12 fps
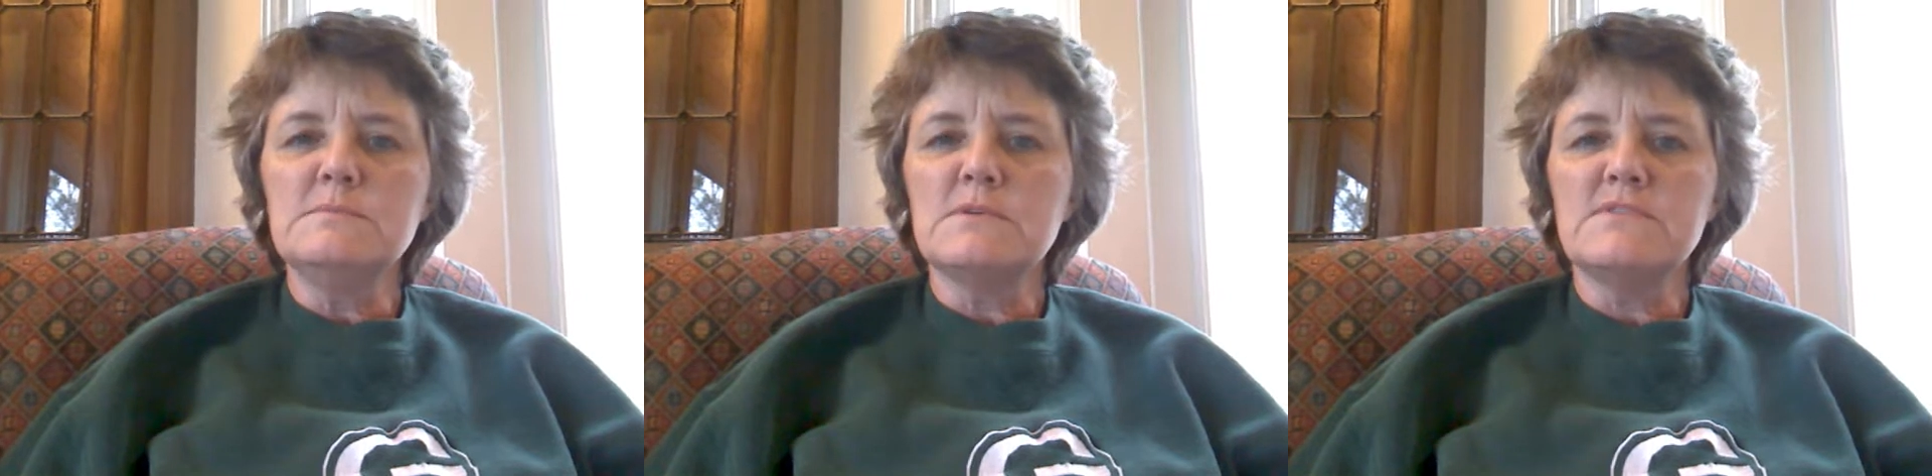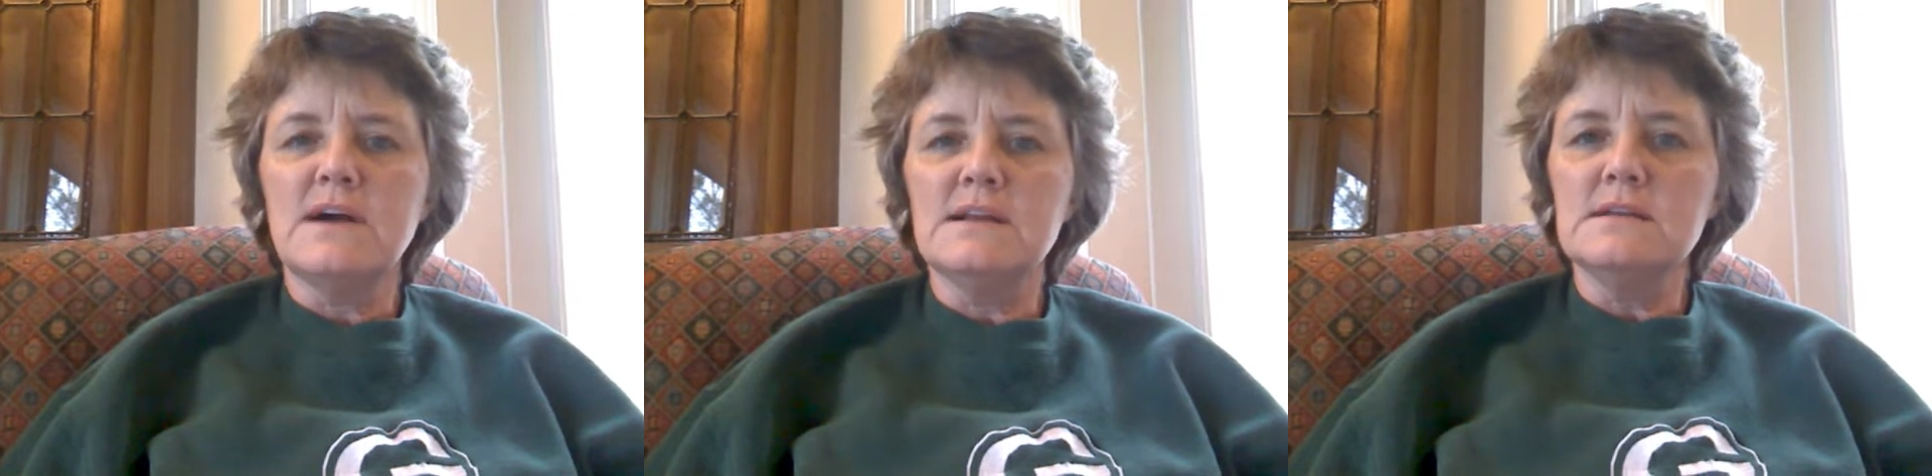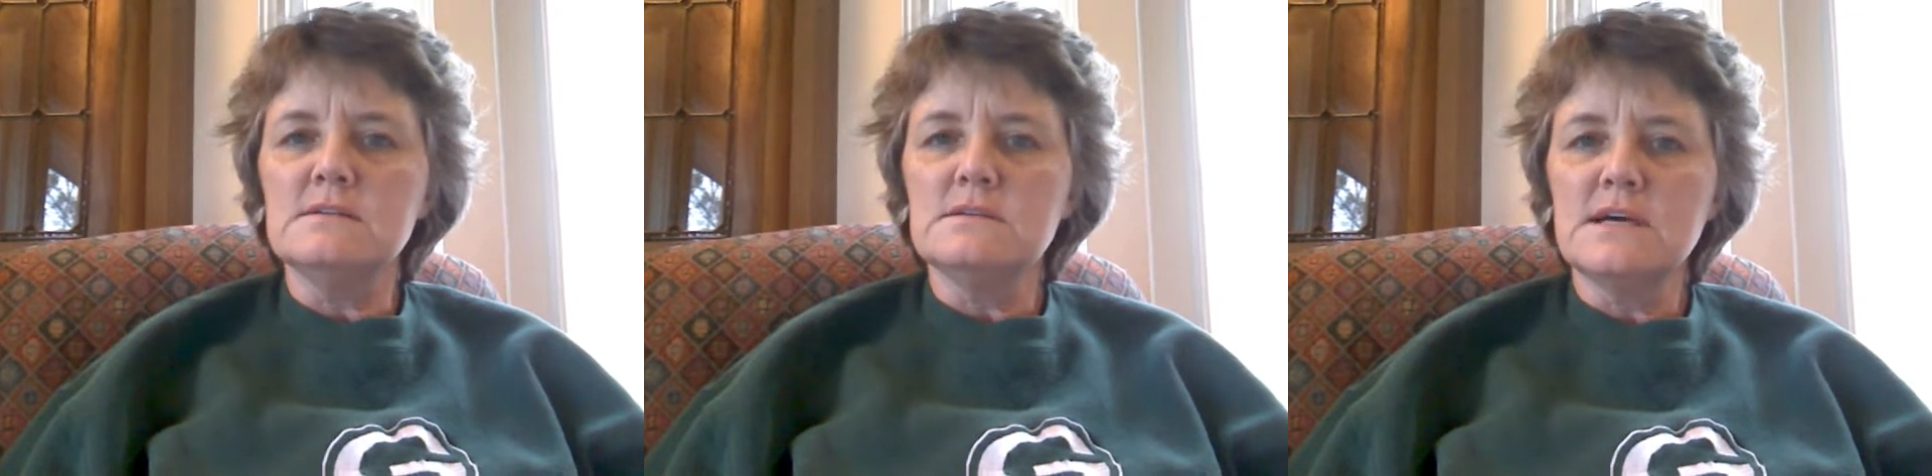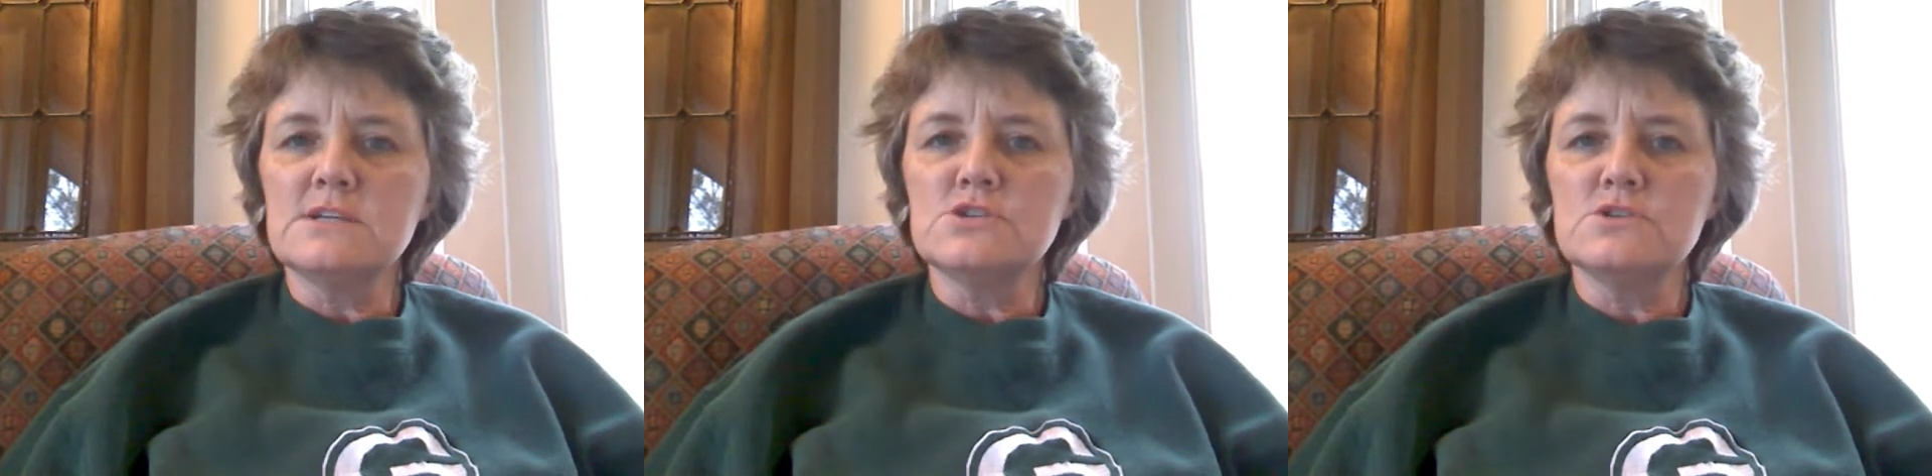providing the
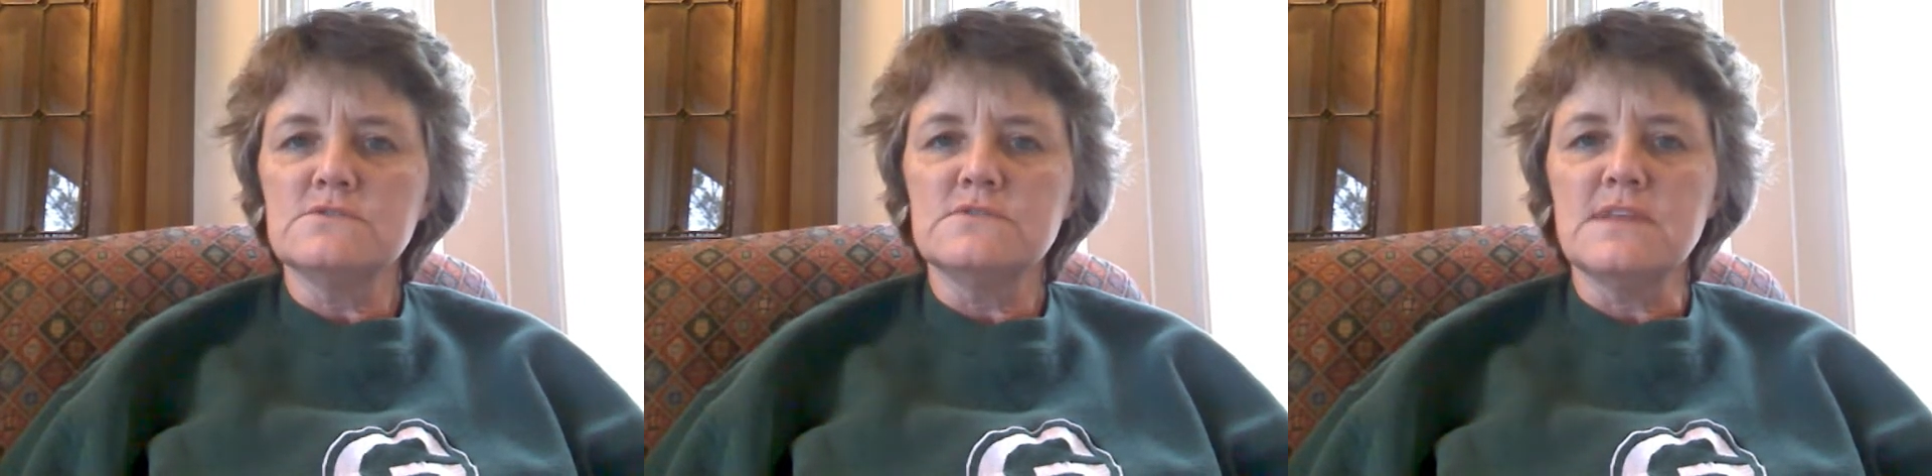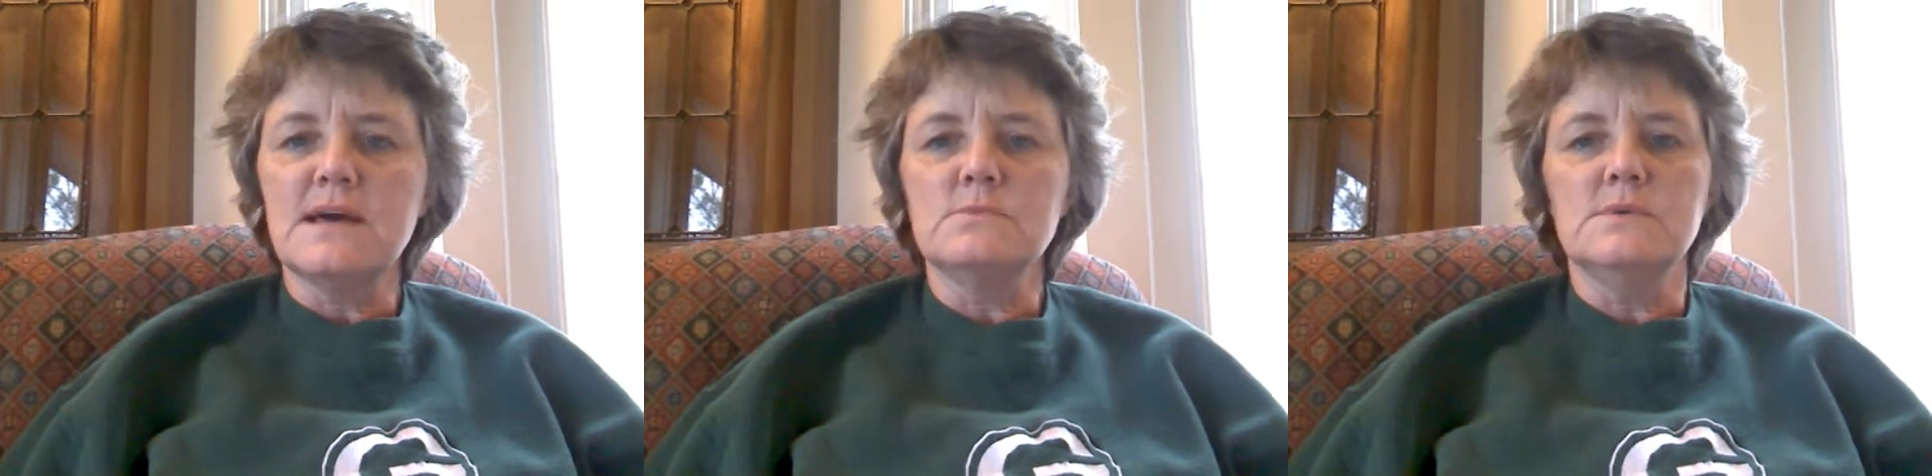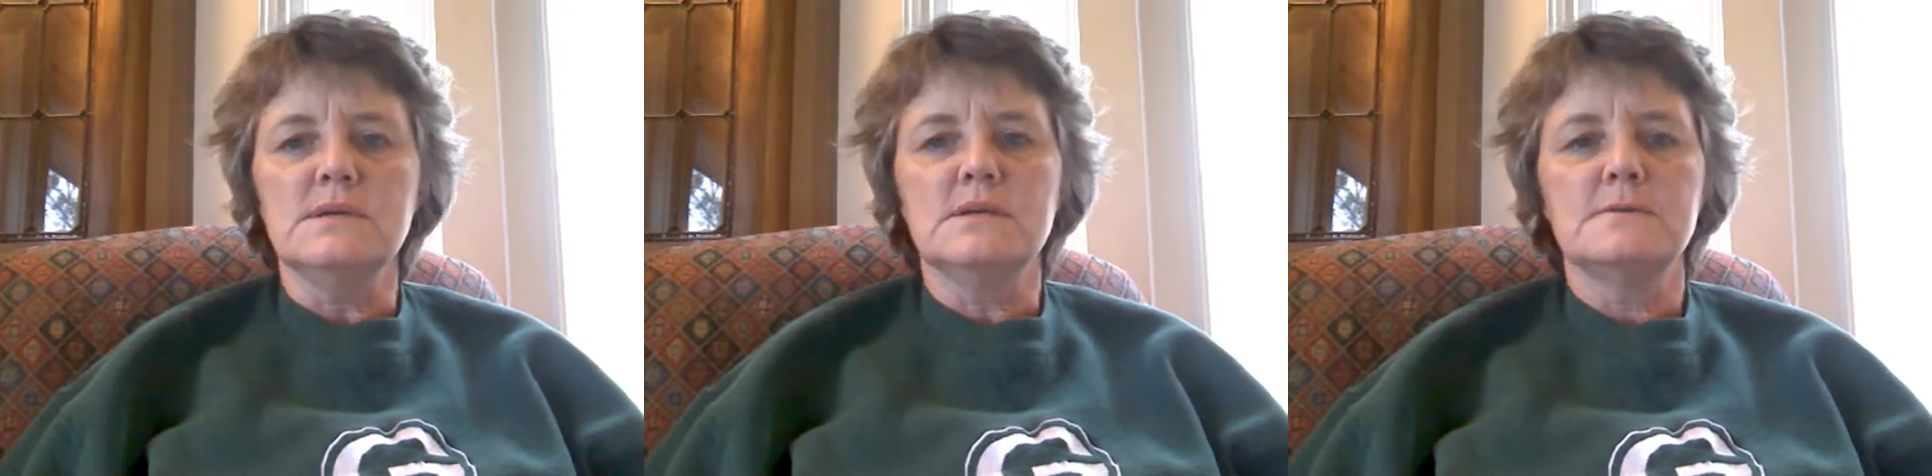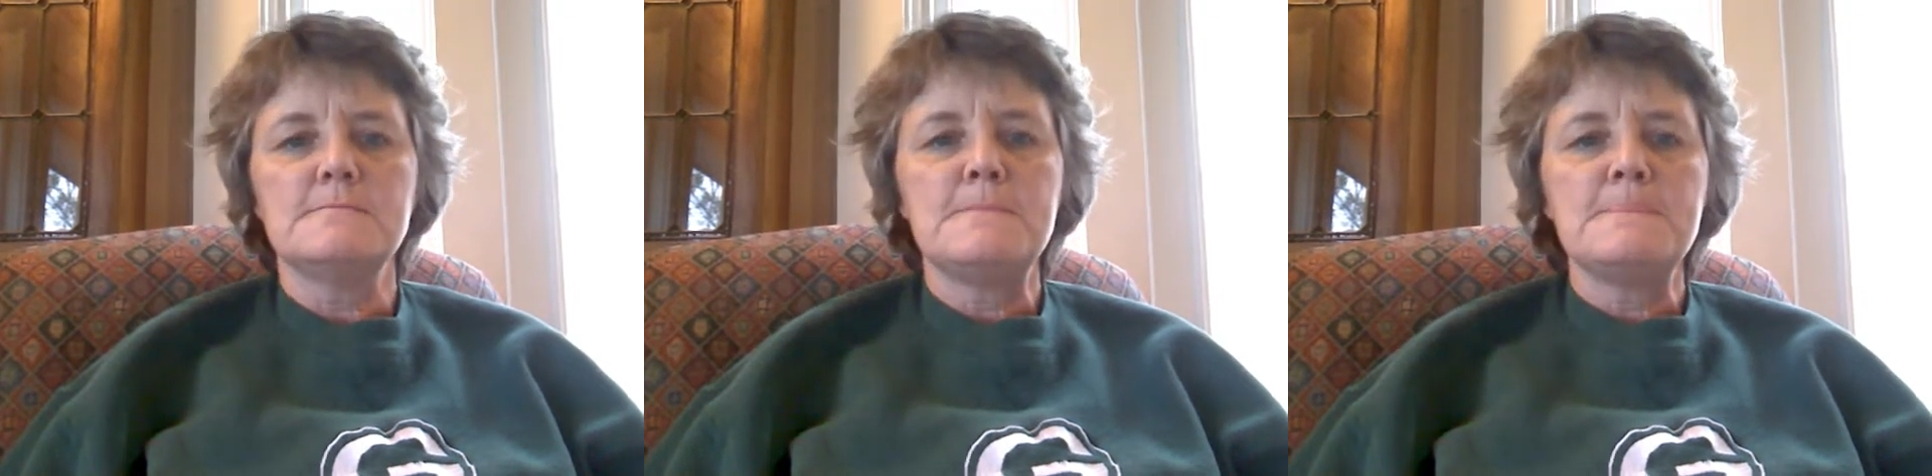lecture for that week.